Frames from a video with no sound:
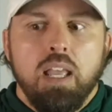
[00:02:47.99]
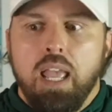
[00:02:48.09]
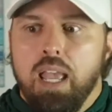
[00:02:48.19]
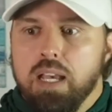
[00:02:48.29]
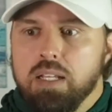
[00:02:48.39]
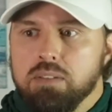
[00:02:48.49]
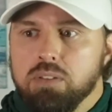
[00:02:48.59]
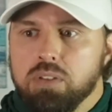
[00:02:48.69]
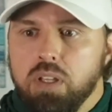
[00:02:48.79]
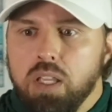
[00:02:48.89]

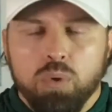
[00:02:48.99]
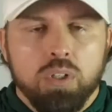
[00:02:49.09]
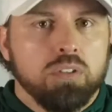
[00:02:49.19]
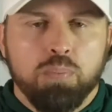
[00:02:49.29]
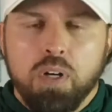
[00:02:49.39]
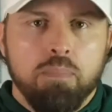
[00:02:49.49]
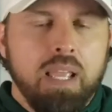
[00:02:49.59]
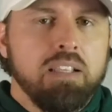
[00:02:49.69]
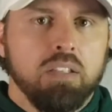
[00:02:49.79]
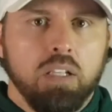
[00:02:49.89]
And it was pretty
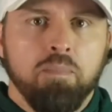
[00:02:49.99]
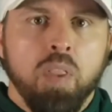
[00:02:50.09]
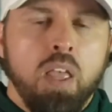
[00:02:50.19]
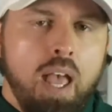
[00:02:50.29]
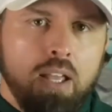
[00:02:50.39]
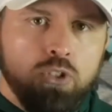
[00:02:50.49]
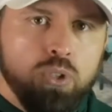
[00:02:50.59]
amazing as you